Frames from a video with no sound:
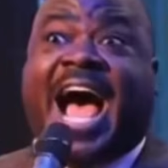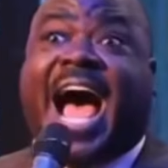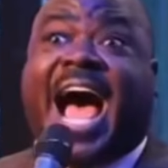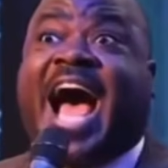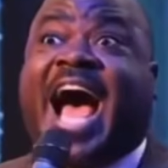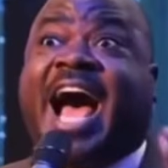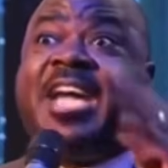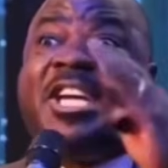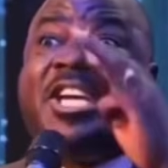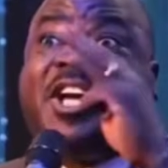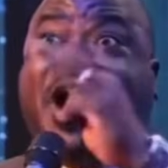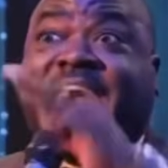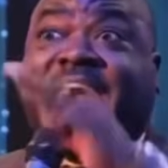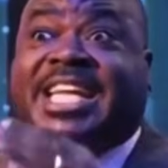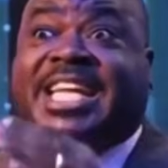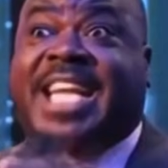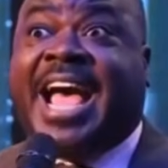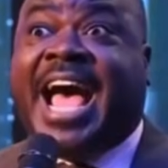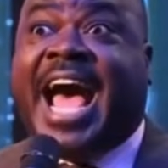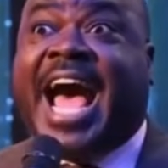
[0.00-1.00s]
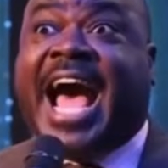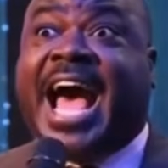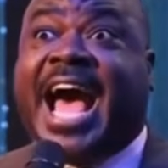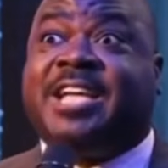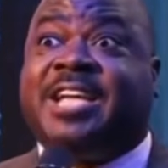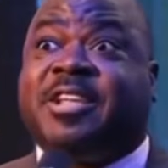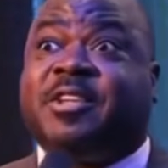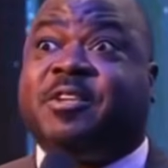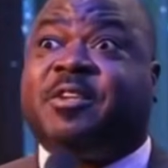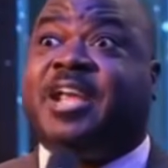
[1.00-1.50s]
And that envy and
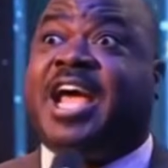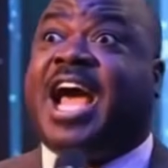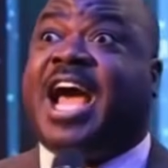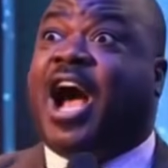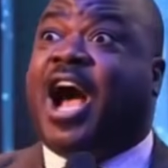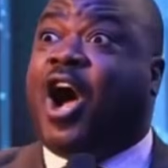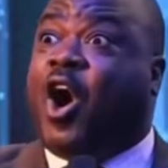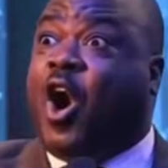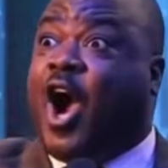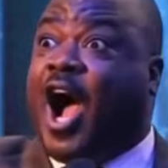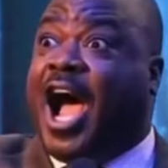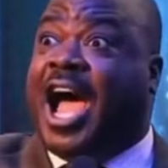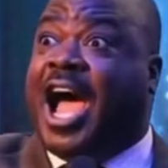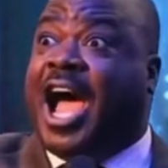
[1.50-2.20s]
jealousy will make people to